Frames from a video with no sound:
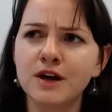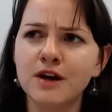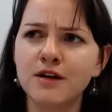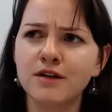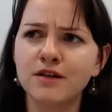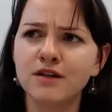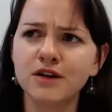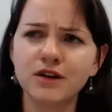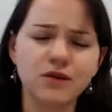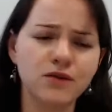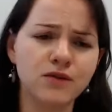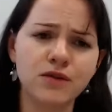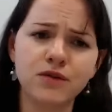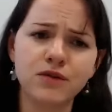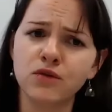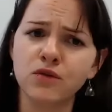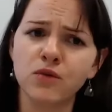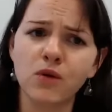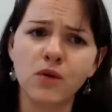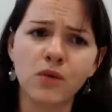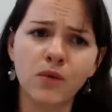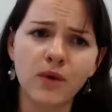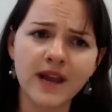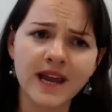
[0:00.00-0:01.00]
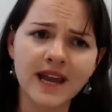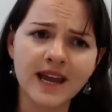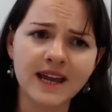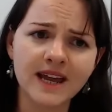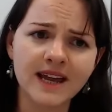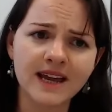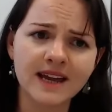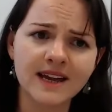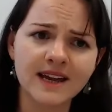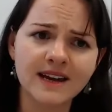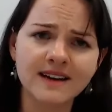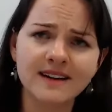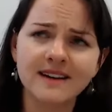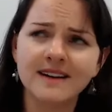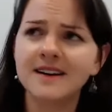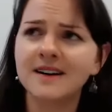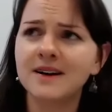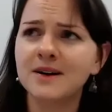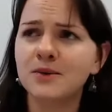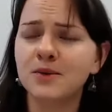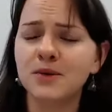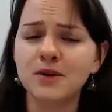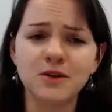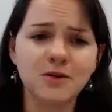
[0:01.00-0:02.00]
that you throw away
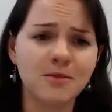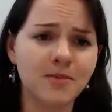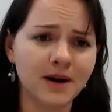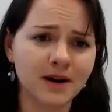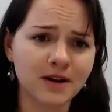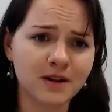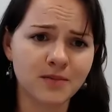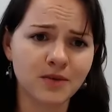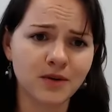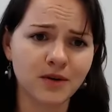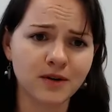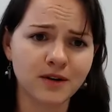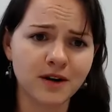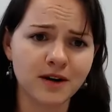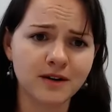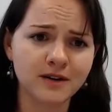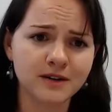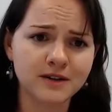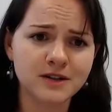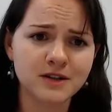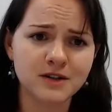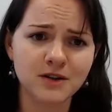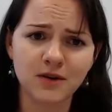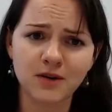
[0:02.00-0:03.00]
when you buy the product,